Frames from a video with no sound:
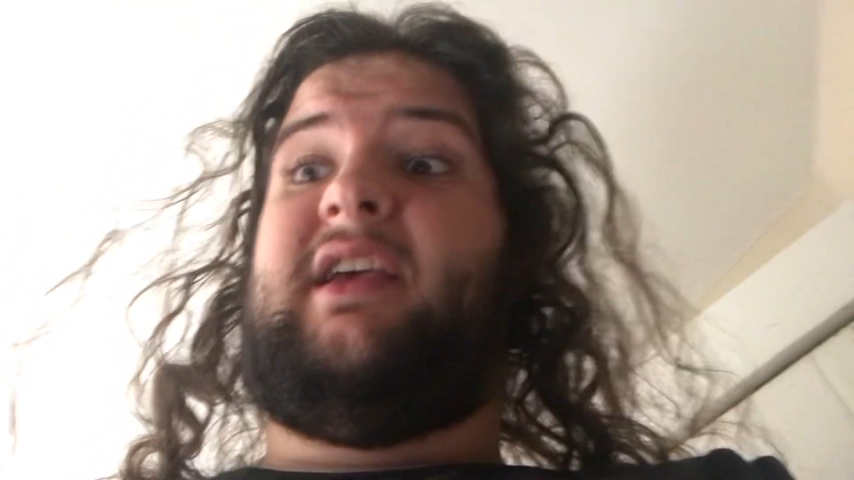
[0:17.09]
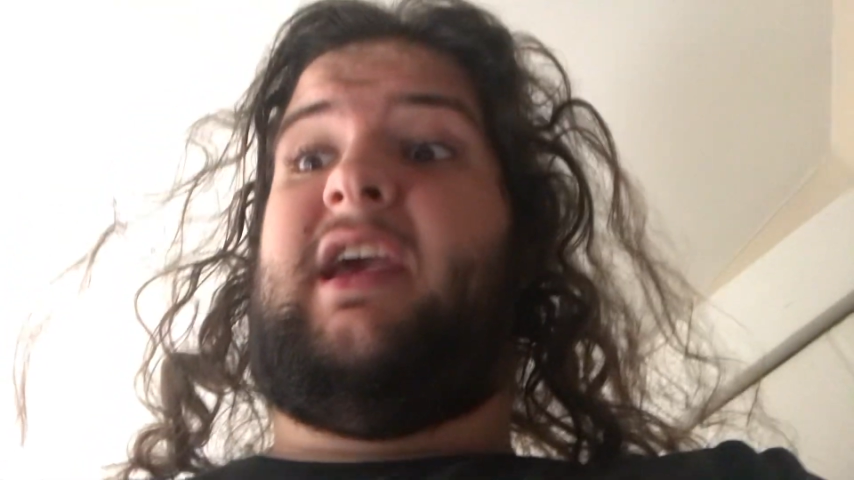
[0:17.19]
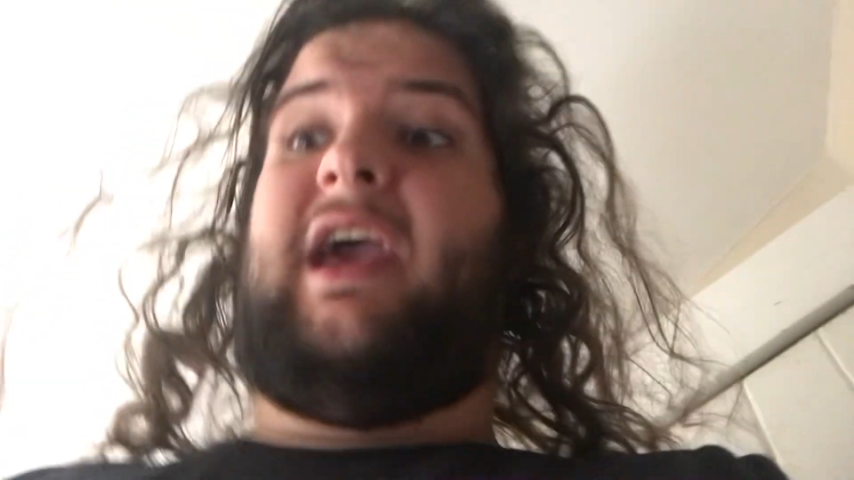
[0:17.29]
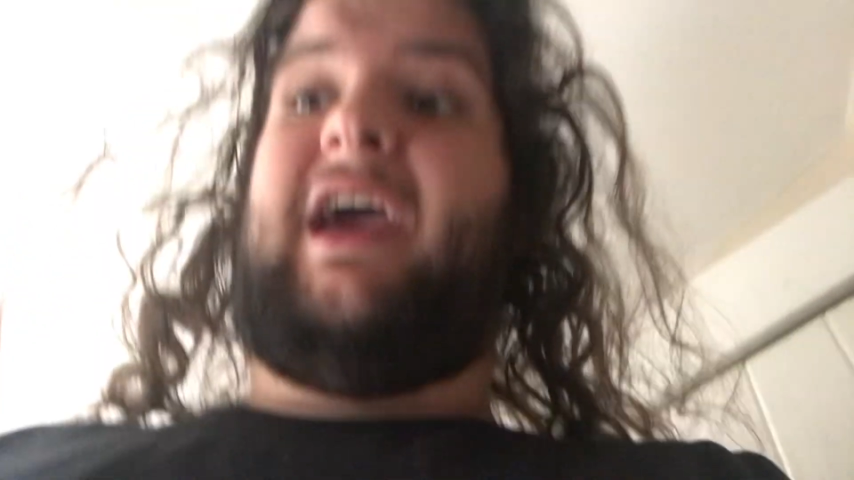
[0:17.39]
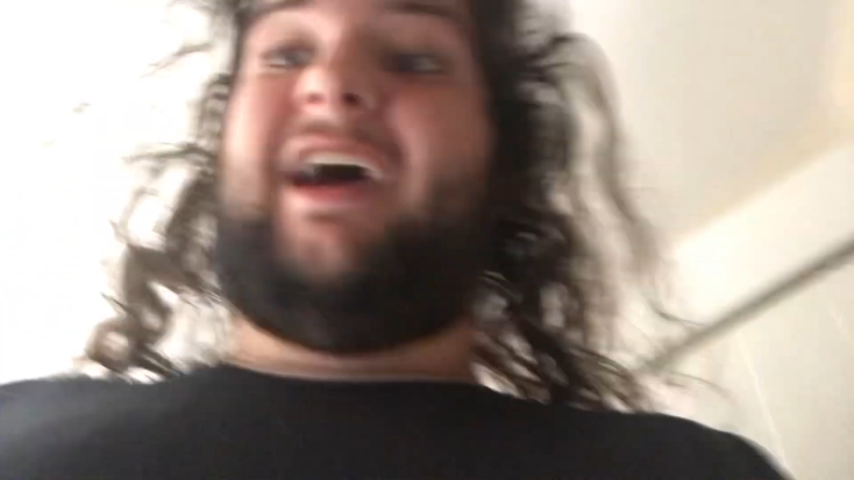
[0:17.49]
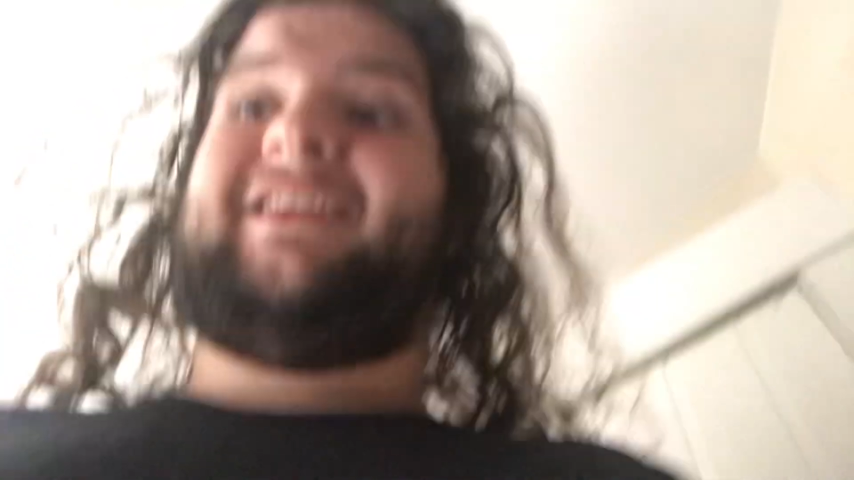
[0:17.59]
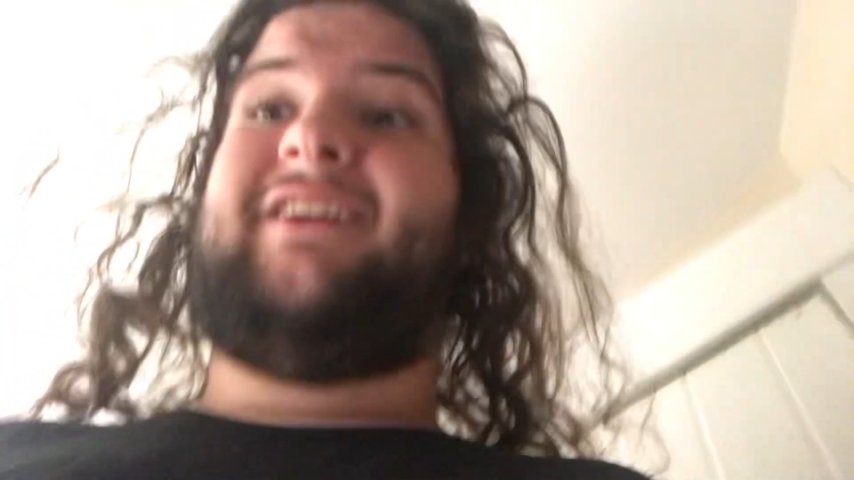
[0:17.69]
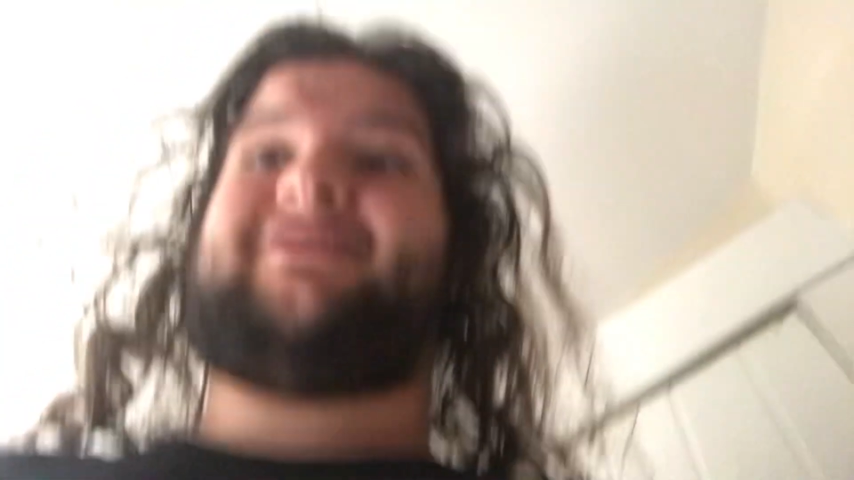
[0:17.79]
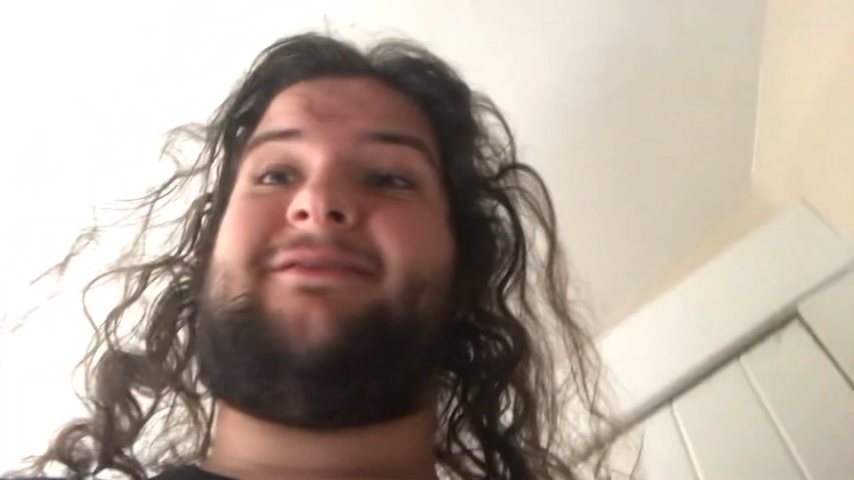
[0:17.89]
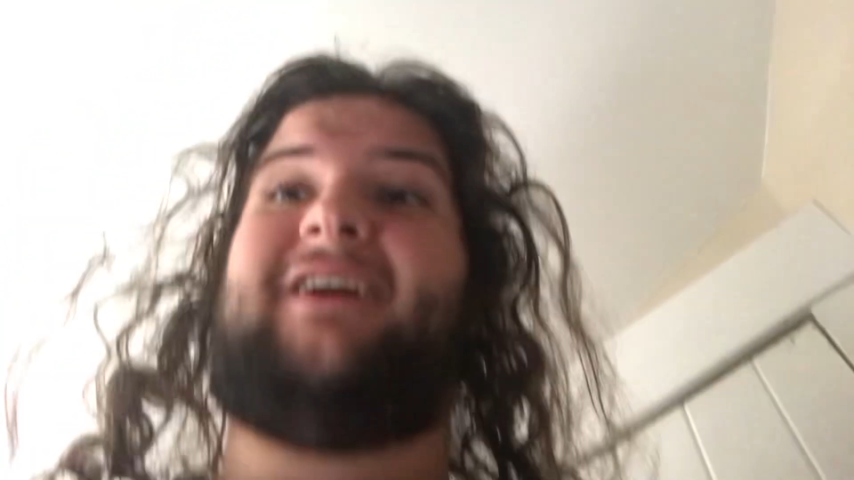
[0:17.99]
Yeah,
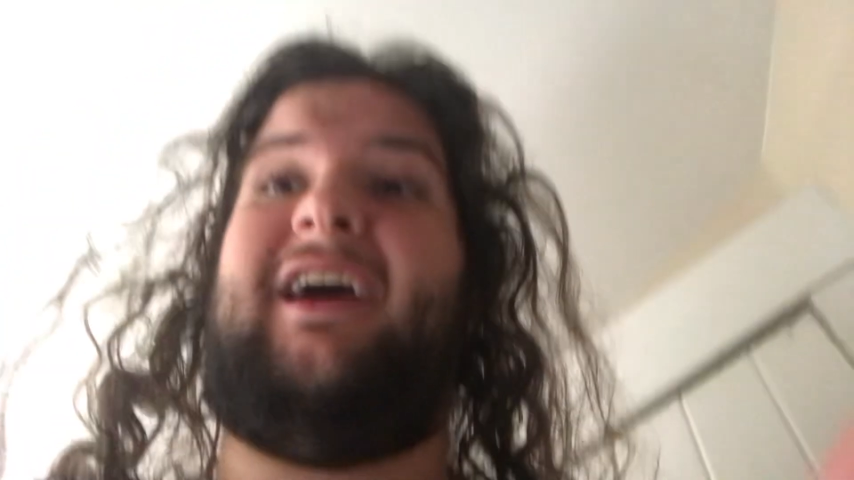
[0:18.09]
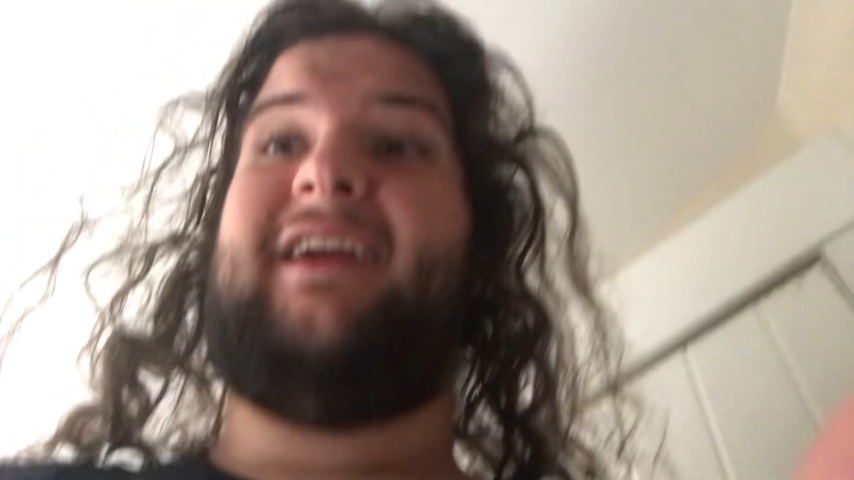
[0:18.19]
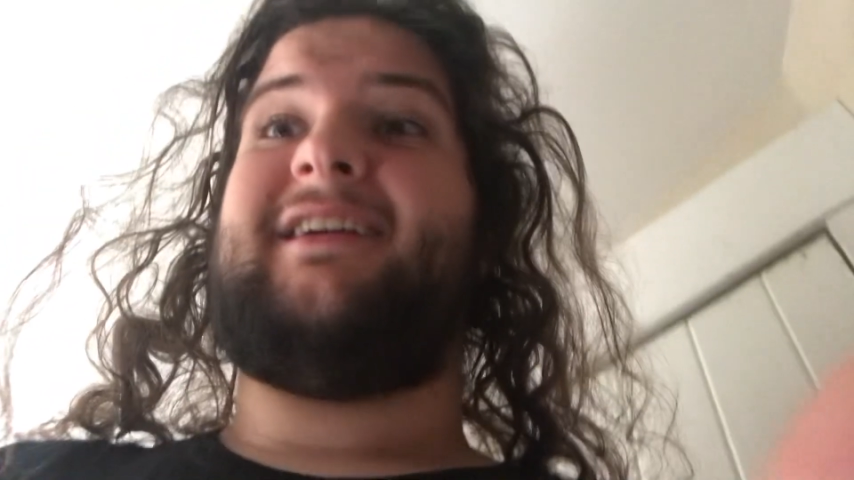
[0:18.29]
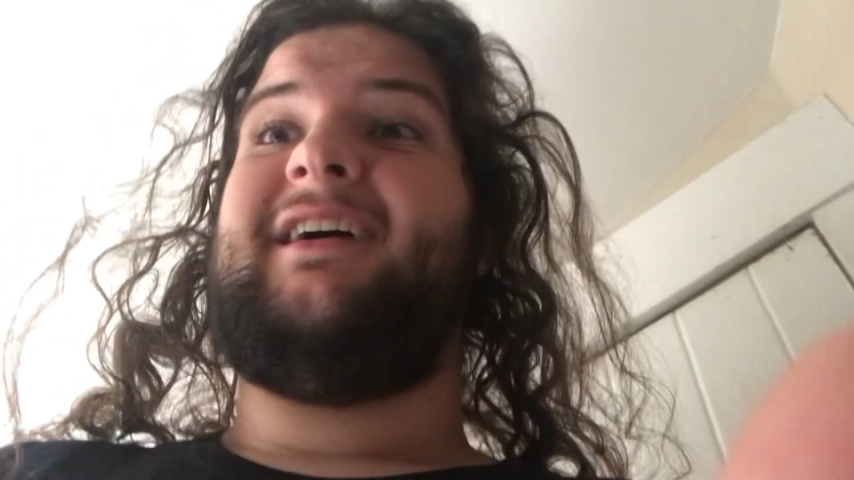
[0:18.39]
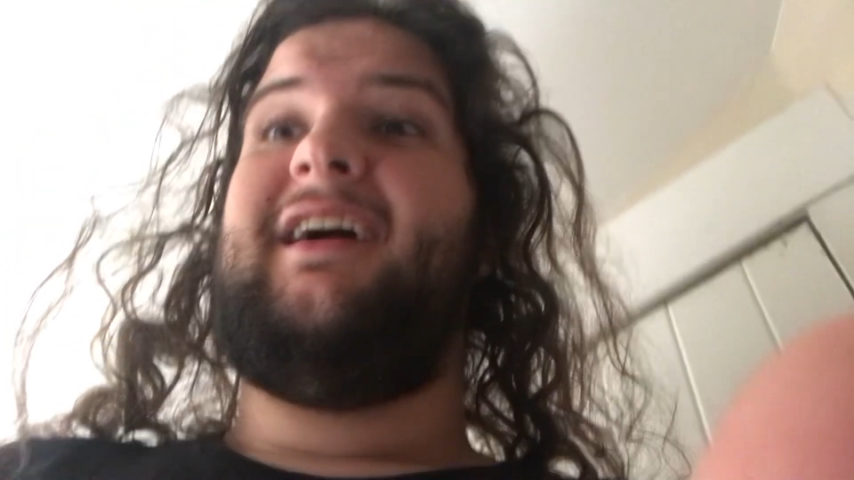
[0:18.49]
that's right.